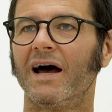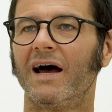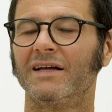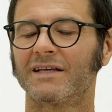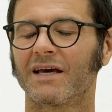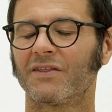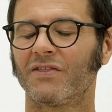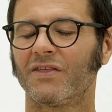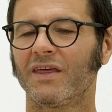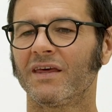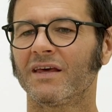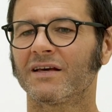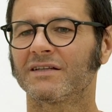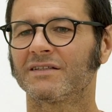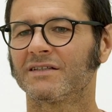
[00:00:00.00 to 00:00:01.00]
And I
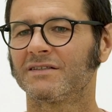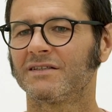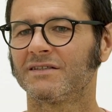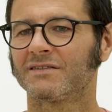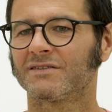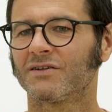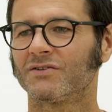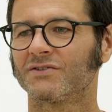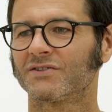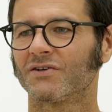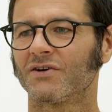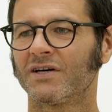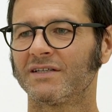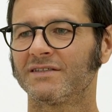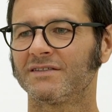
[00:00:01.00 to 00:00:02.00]
think that this also
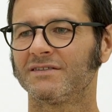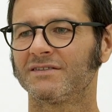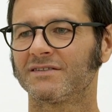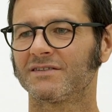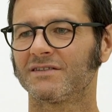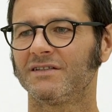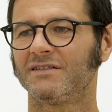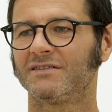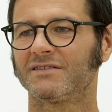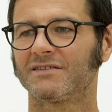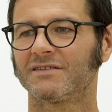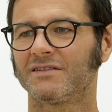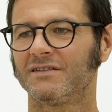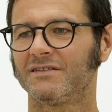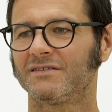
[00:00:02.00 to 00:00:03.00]
has its
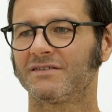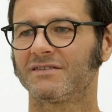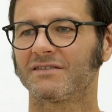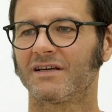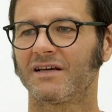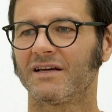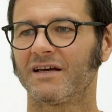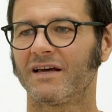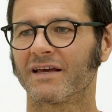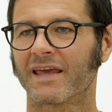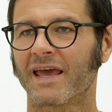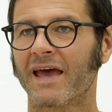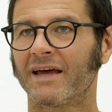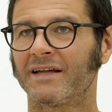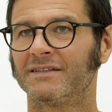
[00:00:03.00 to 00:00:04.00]

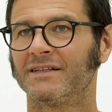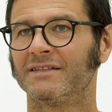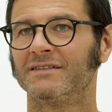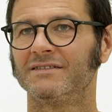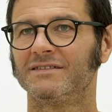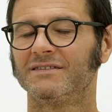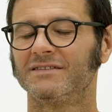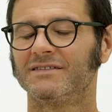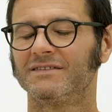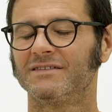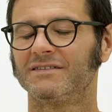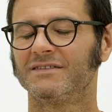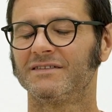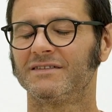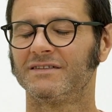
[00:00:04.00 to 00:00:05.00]
again,
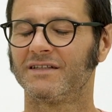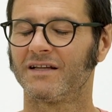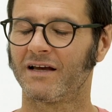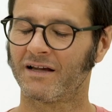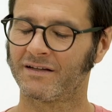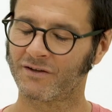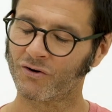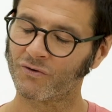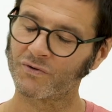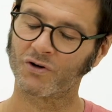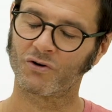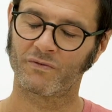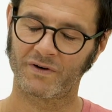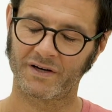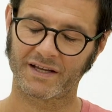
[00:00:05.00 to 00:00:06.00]
and
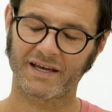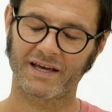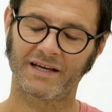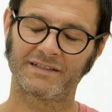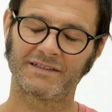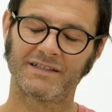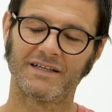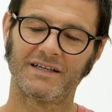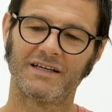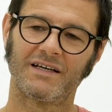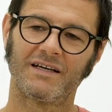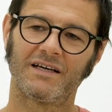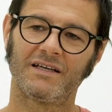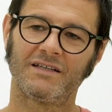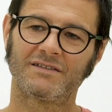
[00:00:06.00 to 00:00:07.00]
over again,
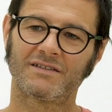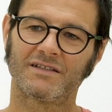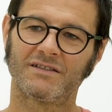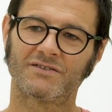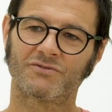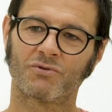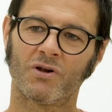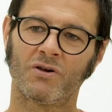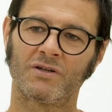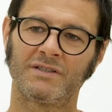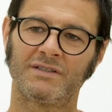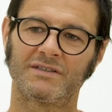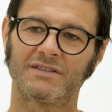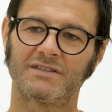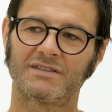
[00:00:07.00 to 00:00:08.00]
its role
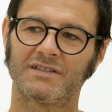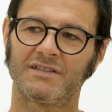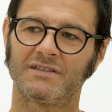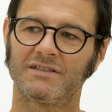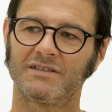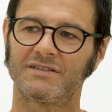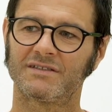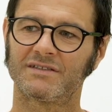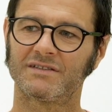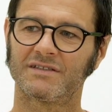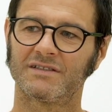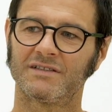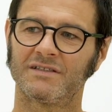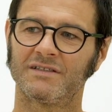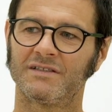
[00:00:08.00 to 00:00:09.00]
in this
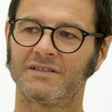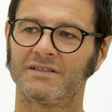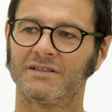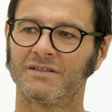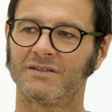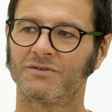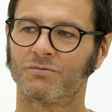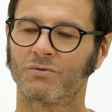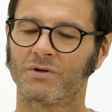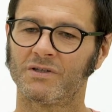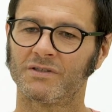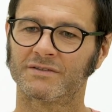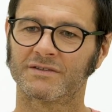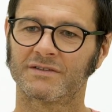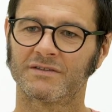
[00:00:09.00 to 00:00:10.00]

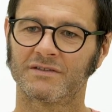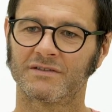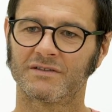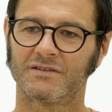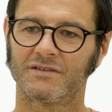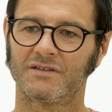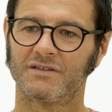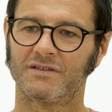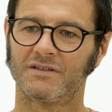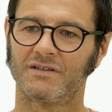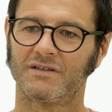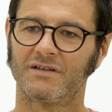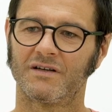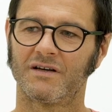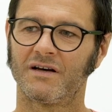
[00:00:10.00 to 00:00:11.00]
world
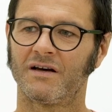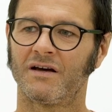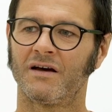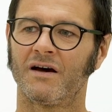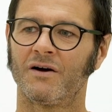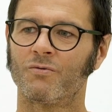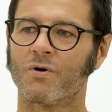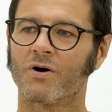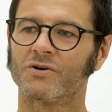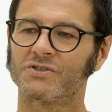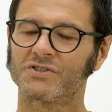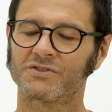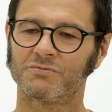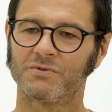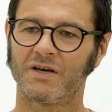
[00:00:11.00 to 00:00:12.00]

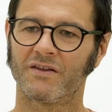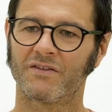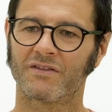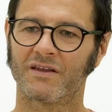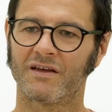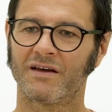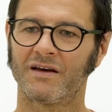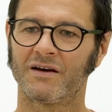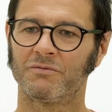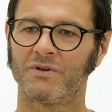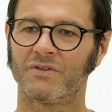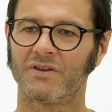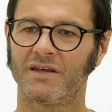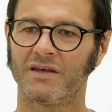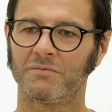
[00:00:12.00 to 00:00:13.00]
awashed
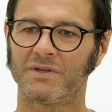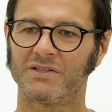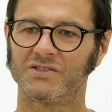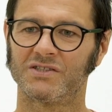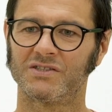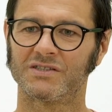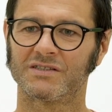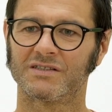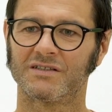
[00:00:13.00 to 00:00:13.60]
with images.